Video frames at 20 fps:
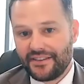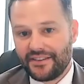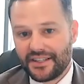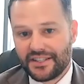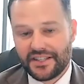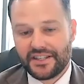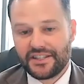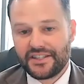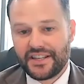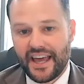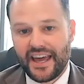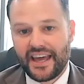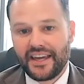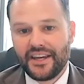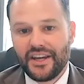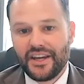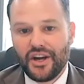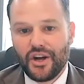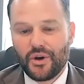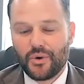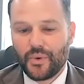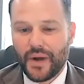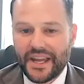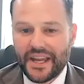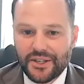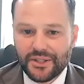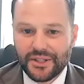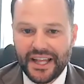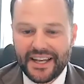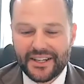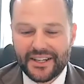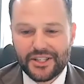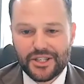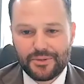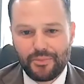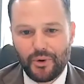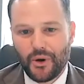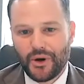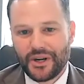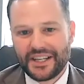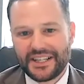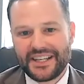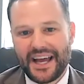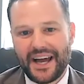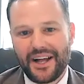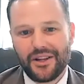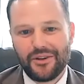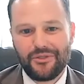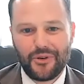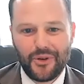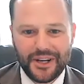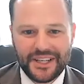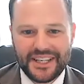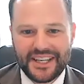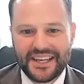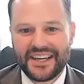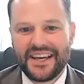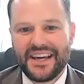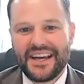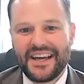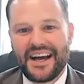This is a regulated sport in California.